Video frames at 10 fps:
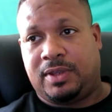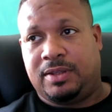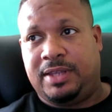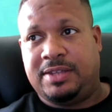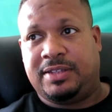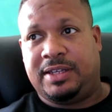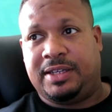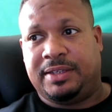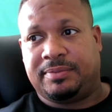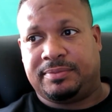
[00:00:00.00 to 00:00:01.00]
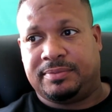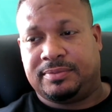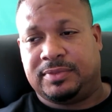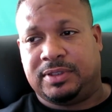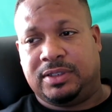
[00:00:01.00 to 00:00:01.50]
They said,
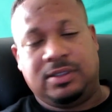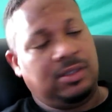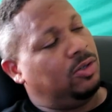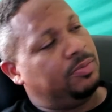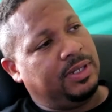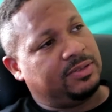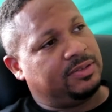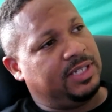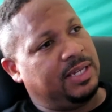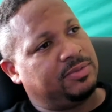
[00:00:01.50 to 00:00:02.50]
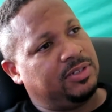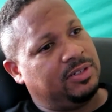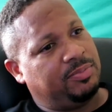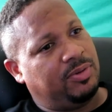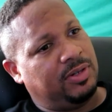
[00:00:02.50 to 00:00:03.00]
"Oh, that's a
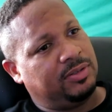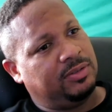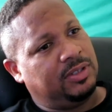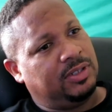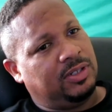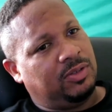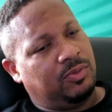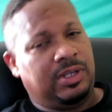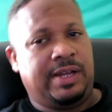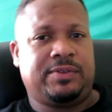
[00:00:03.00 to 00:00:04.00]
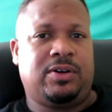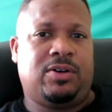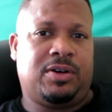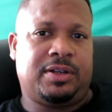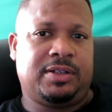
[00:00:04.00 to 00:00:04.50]
Samsung part. We'll have to
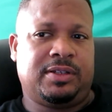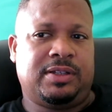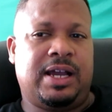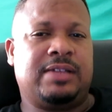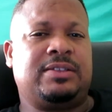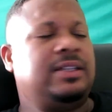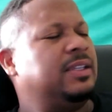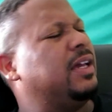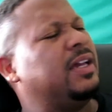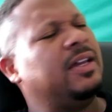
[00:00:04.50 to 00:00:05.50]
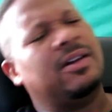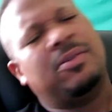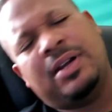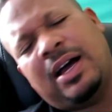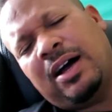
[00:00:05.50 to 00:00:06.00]
order it." I said, "The hell
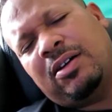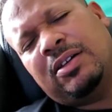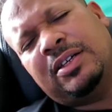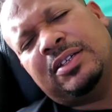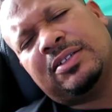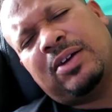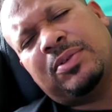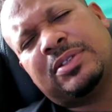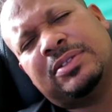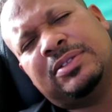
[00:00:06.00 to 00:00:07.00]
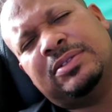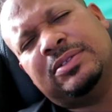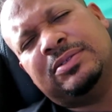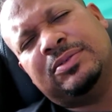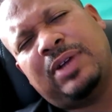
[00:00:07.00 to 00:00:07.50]
with all of you." I was
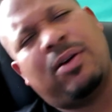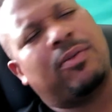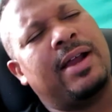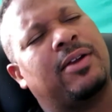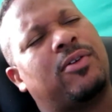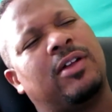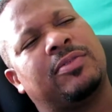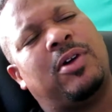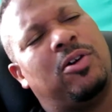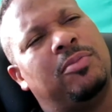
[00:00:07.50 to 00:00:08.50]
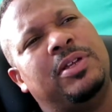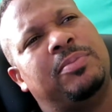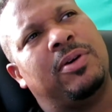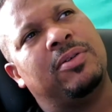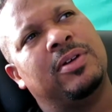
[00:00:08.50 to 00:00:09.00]
right across from Home
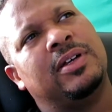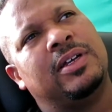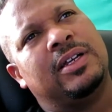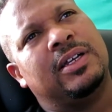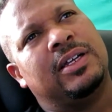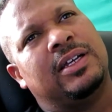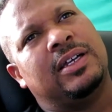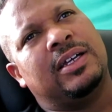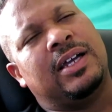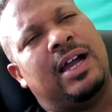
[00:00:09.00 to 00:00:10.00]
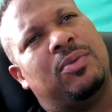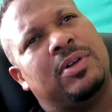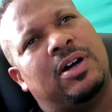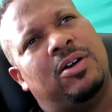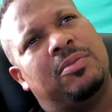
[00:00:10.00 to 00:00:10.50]
Depot. I went
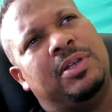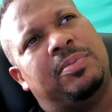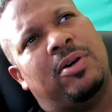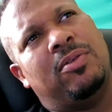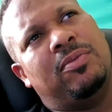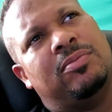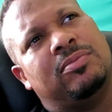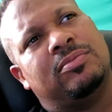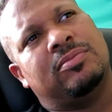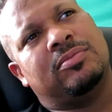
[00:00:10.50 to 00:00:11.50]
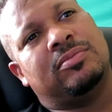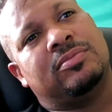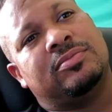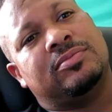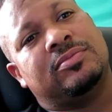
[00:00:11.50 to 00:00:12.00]
to Home Depot,
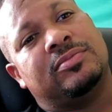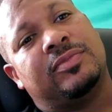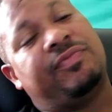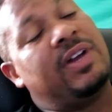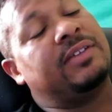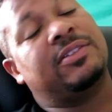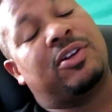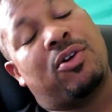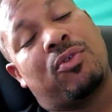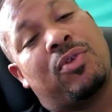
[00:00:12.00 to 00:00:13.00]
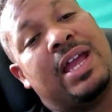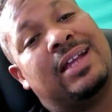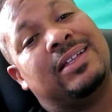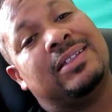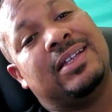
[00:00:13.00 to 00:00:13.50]
found the
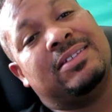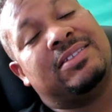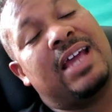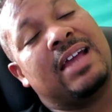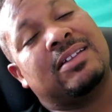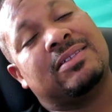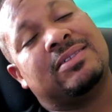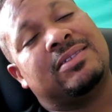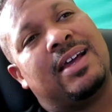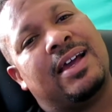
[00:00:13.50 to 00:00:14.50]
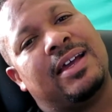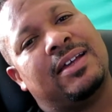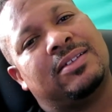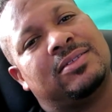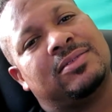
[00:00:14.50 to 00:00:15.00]
correct, exact size.